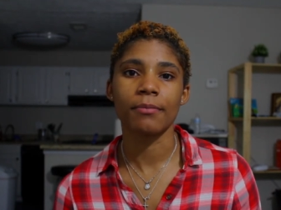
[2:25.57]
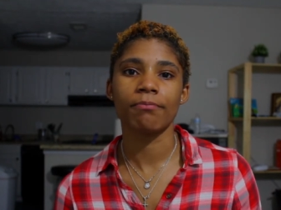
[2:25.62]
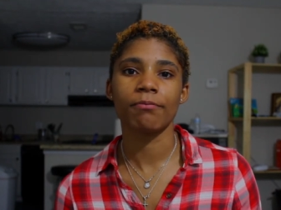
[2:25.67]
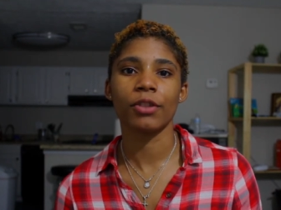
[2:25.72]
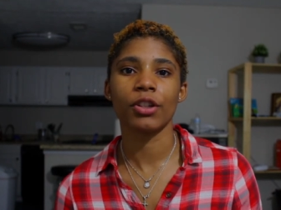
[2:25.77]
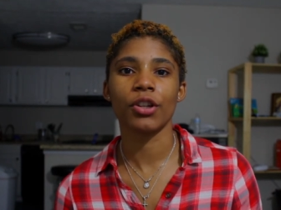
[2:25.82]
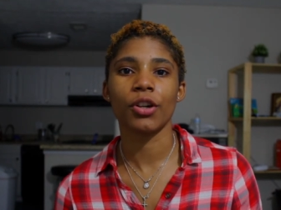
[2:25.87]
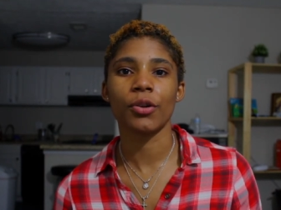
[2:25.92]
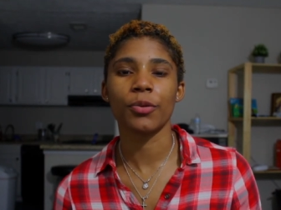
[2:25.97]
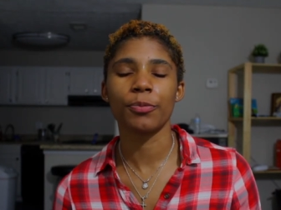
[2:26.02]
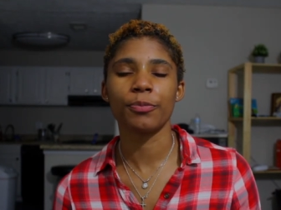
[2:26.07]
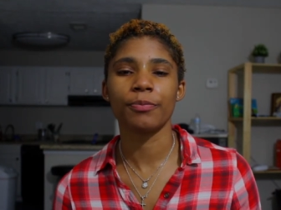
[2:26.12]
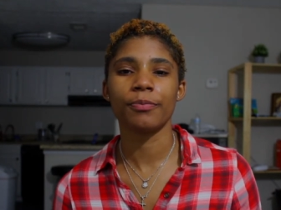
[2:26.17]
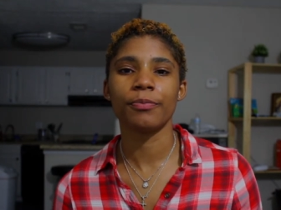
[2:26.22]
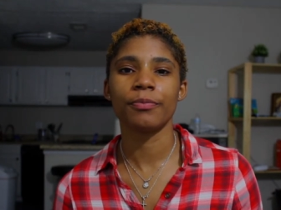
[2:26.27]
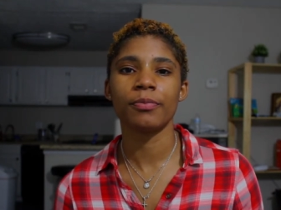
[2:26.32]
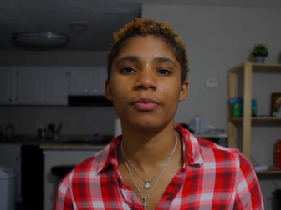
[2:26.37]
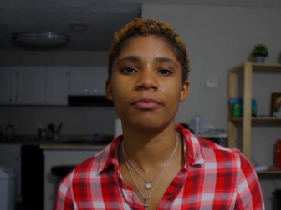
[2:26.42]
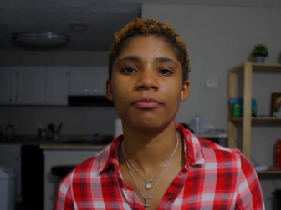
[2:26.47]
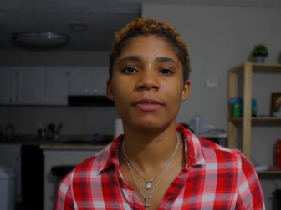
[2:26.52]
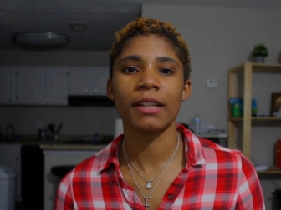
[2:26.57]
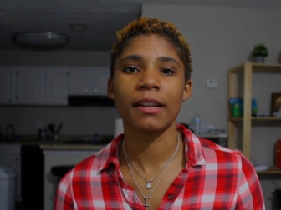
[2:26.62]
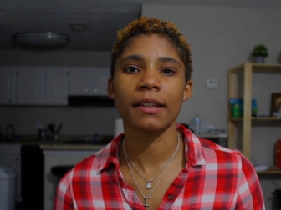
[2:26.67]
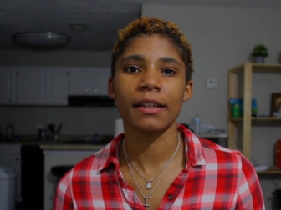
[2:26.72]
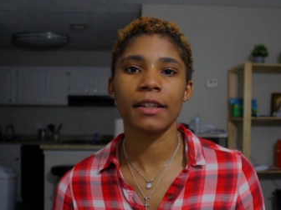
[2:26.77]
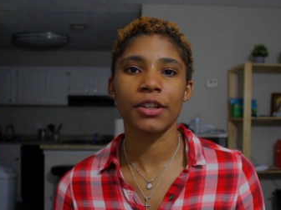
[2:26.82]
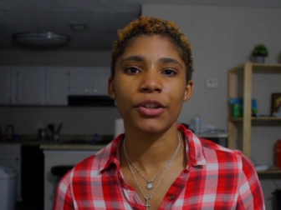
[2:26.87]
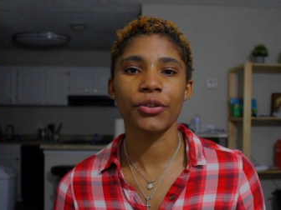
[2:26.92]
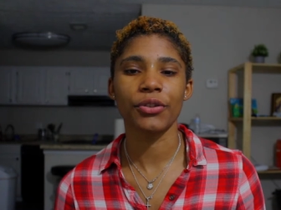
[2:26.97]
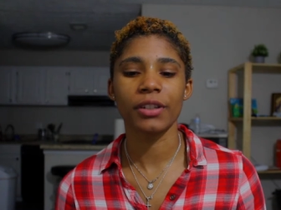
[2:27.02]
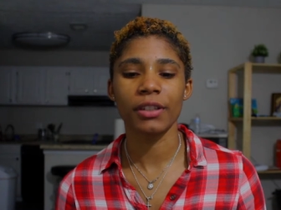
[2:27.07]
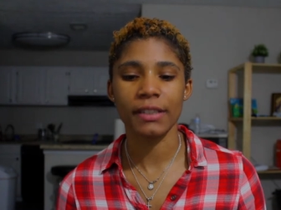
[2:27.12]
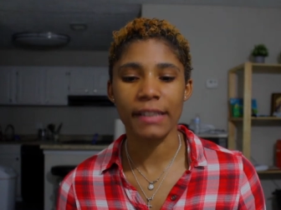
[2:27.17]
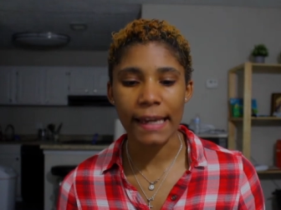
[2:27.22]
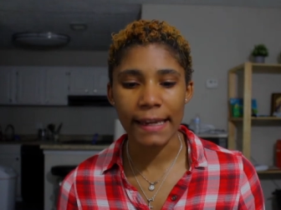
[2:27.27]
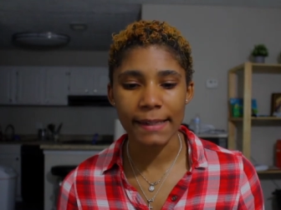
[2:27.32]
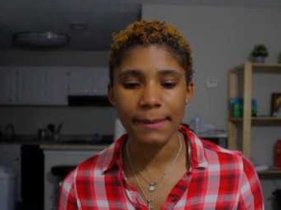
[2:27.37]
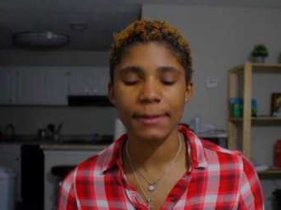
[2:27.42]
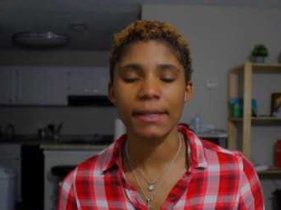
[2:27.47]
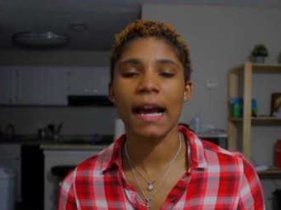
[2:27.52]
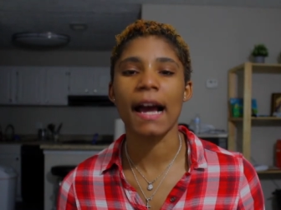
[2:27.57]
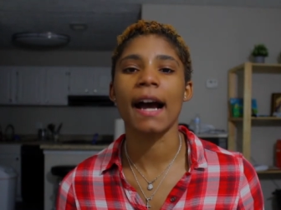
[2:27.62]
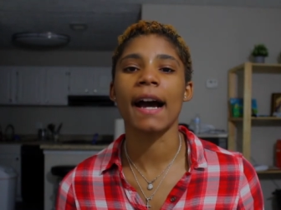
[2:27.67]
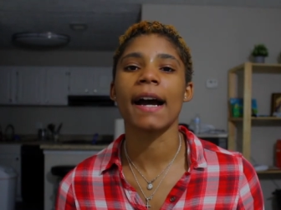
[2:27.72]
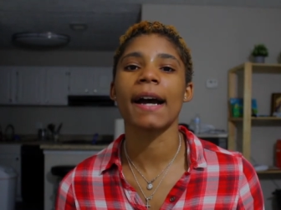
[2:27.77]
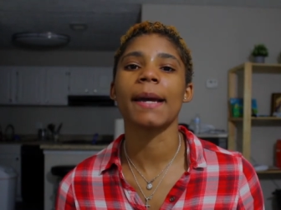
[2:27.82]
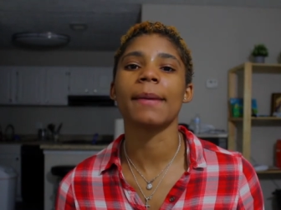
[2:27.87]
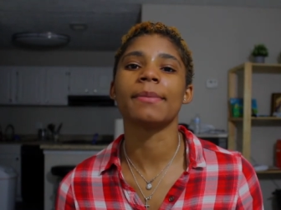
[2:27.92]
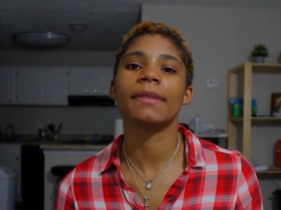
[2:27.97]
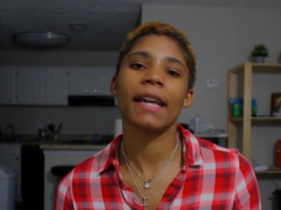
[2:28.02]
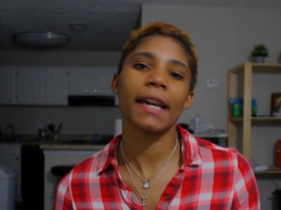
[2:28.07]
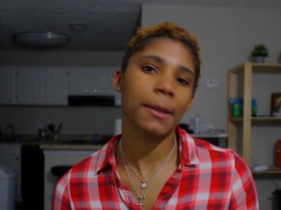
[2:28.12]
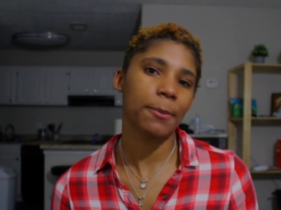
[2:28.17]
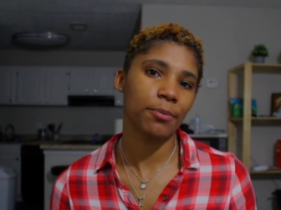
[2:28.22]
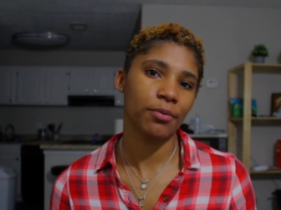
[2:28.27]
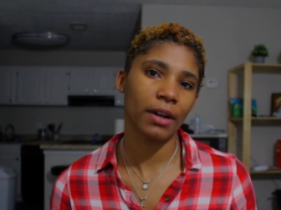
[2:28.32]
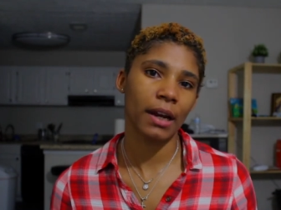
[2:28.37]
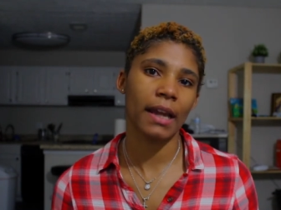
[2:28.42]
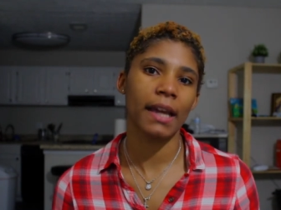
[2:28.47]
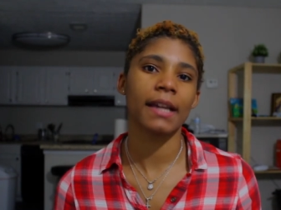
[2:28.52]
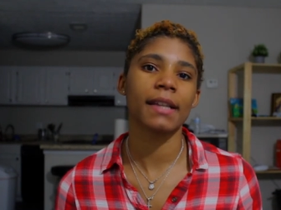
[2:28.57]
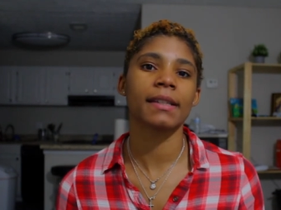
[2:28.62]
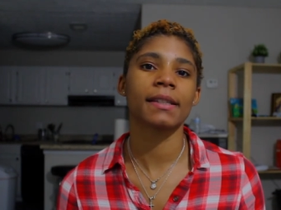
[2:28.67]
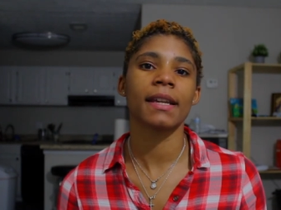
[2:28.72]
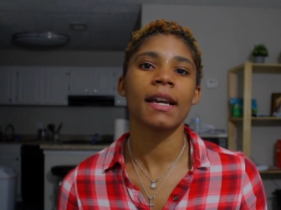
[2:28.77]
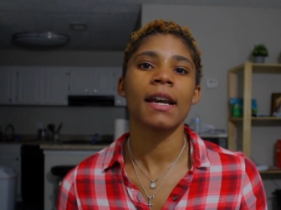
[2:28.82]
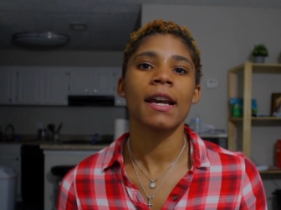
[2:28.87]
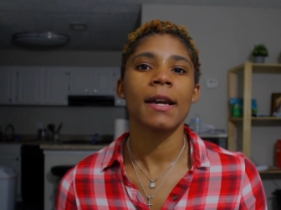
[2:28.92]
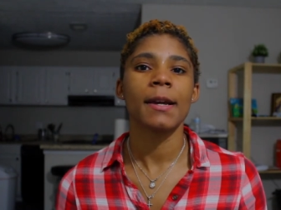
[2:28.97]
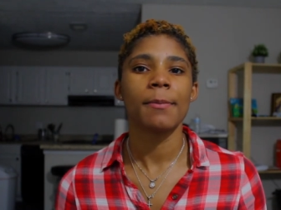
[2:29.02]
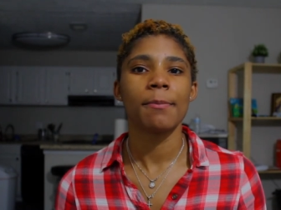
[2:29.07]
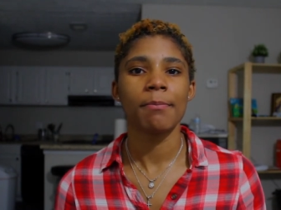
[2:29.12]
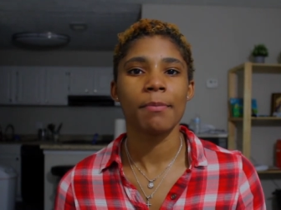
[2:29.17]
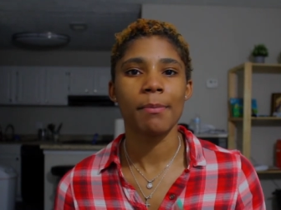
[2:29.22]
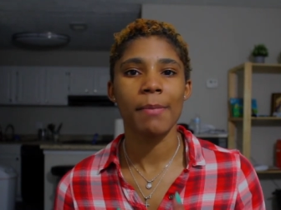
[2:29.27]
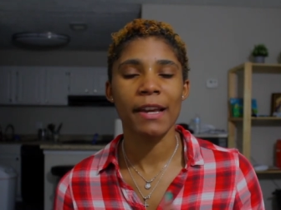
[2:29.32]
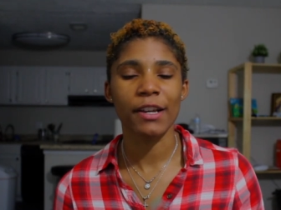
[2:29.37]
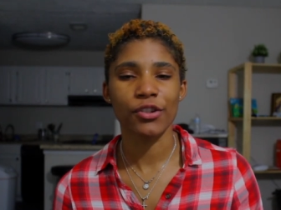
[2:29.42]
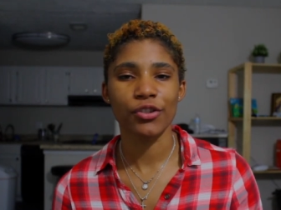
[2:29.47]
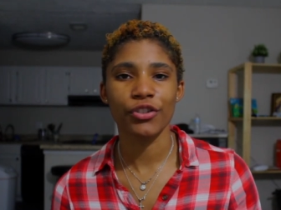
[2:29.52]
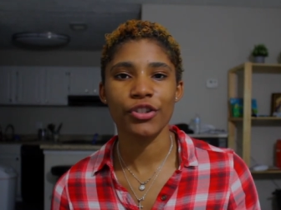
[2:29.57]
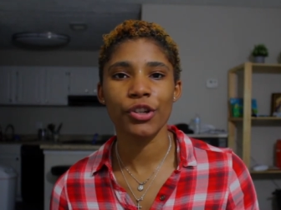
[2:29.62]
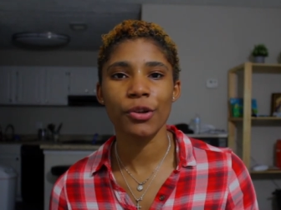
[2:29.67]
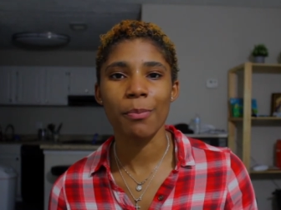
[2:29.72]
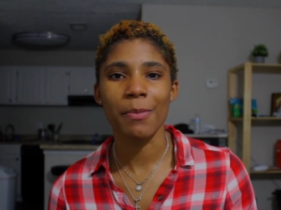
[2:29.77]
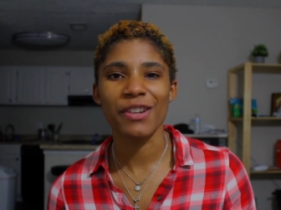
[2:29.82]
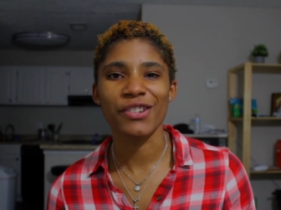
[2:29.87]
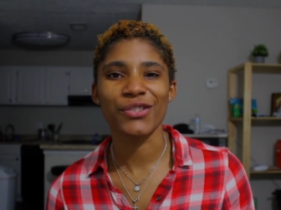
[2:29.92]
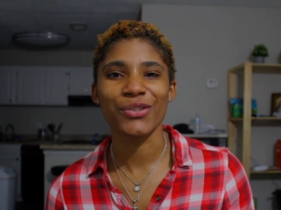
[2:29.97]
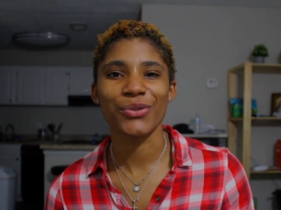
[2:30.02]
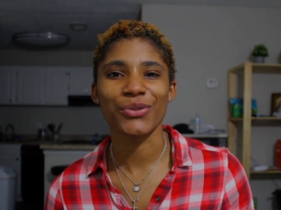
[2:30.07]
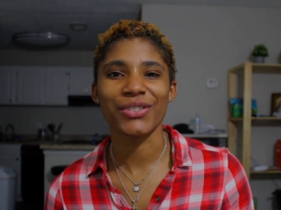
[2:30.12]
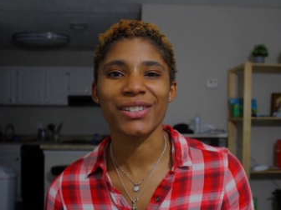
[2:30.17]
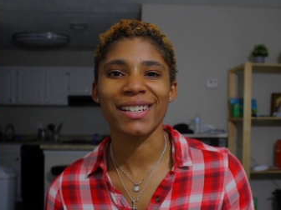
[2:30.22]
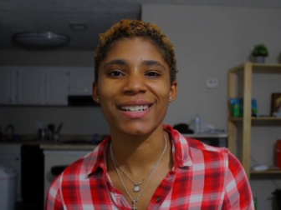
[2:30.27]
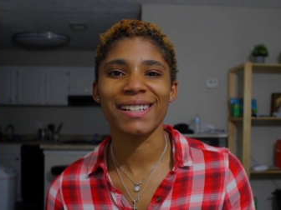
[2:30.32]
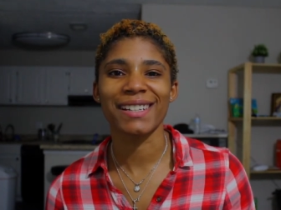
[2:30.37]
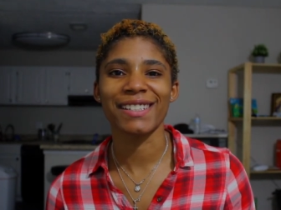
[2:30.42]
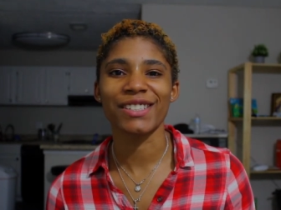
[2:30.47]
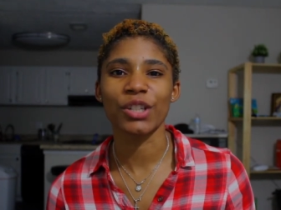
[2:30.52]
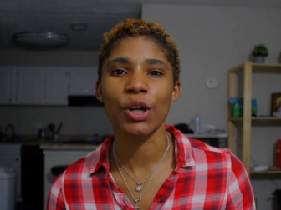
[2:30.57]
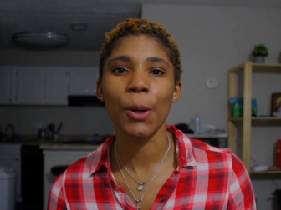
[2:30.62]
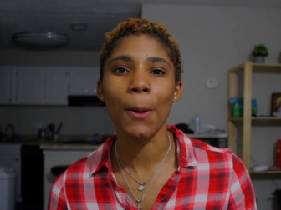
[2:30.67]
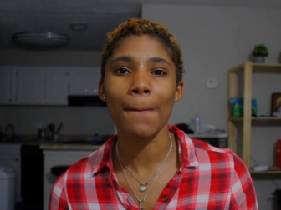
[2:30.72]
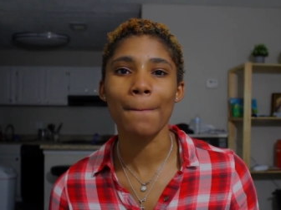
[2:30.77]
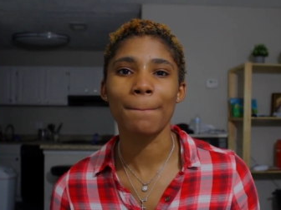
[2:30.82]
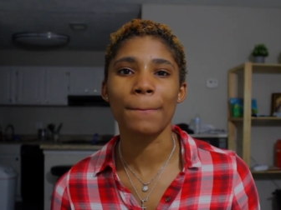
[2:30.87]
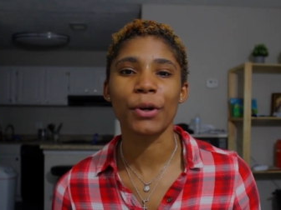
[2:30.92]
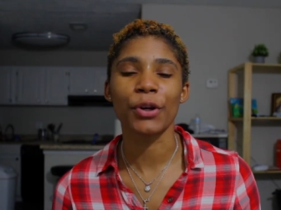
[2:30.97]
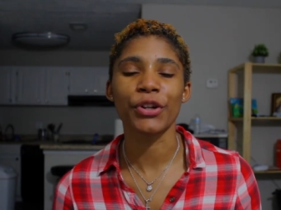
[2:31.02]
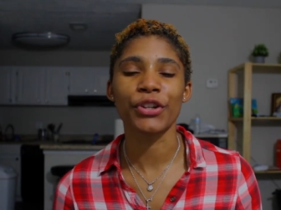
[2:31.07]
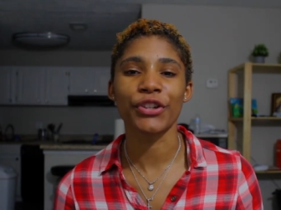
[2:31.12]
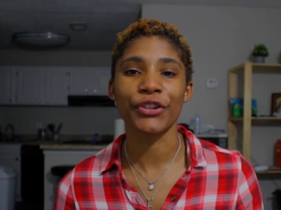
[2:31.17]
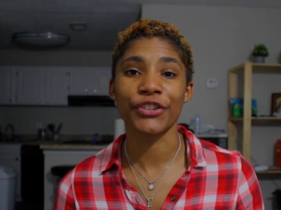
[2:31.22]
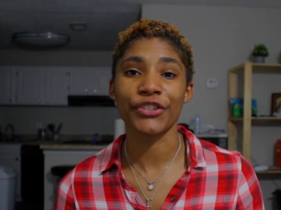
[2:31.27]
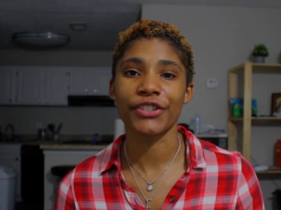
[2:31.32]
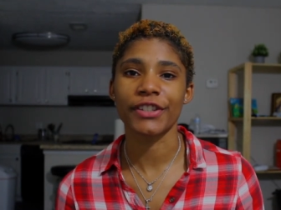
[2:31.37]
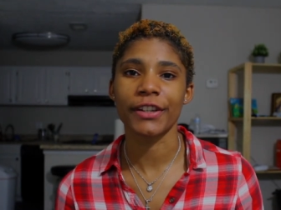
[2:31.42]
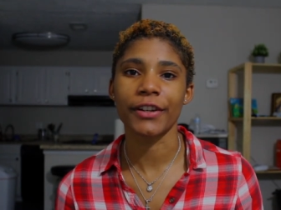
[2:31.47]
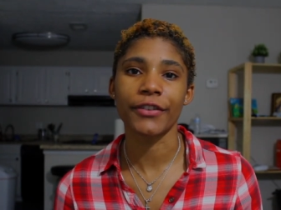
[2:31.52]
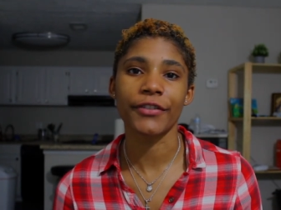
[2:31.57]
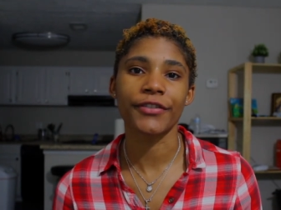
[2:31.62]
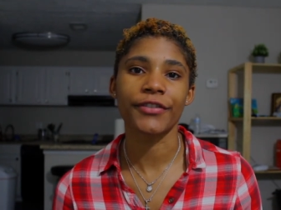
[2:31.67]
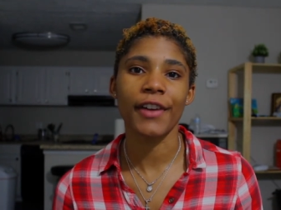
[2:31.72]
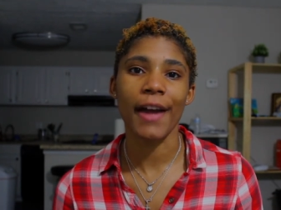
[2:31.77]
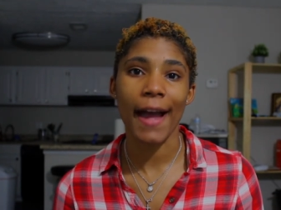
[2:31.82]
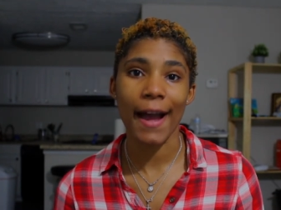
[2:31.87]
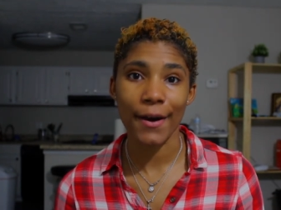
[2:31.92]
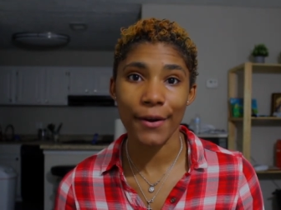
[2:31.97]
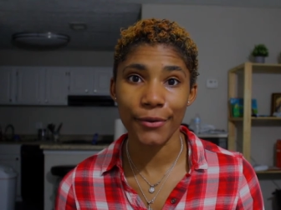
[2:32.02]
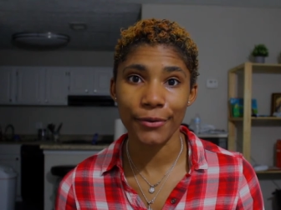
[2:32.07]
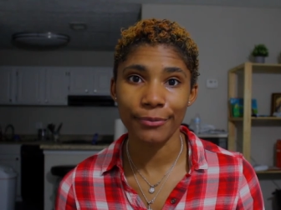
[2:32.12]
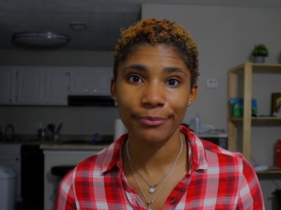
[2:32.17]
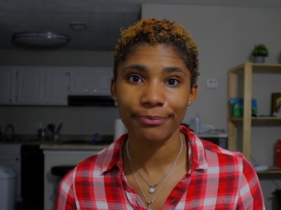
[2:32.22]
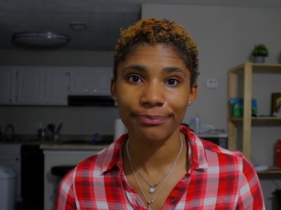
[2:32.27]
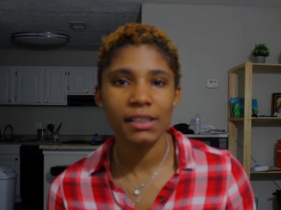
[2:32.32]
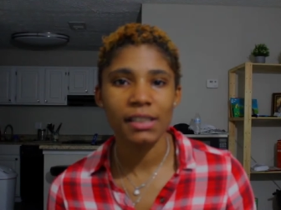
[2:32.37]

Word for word: you know, telling you to take time, take breaks, make sure your mental is good, don't burn yourself out.